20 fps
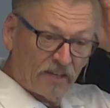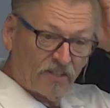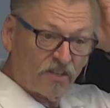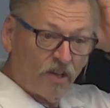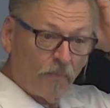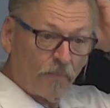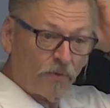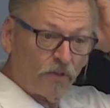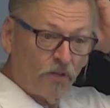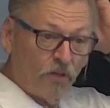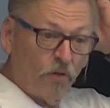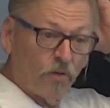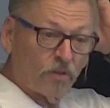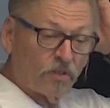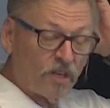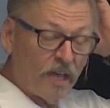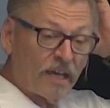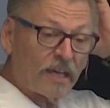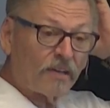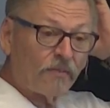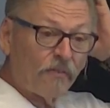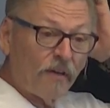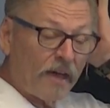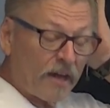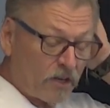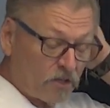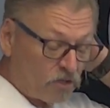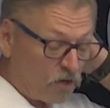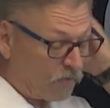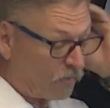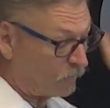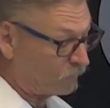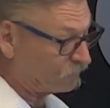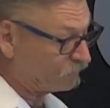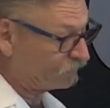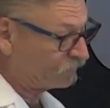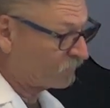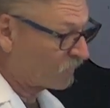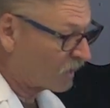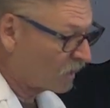up to you to take advantage of them.
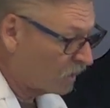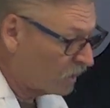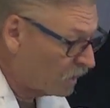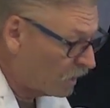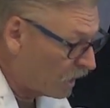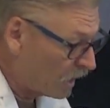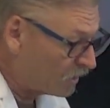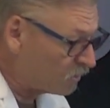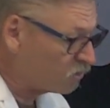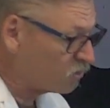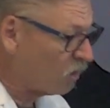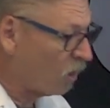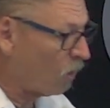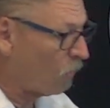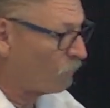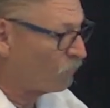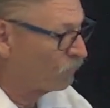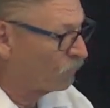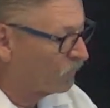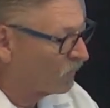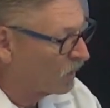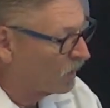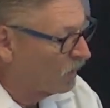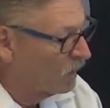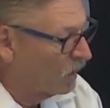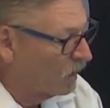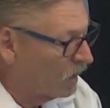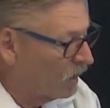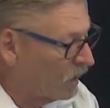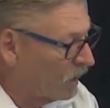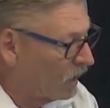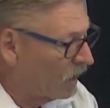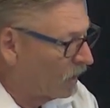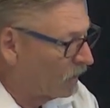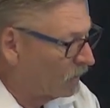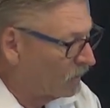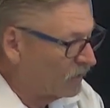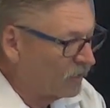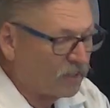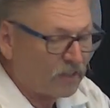And so uh,
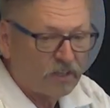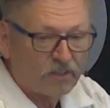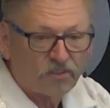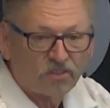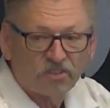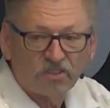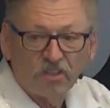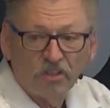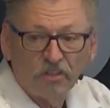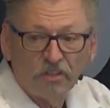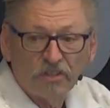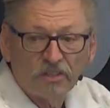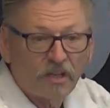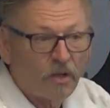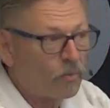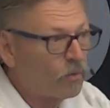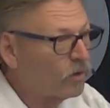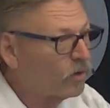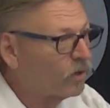the series that we're,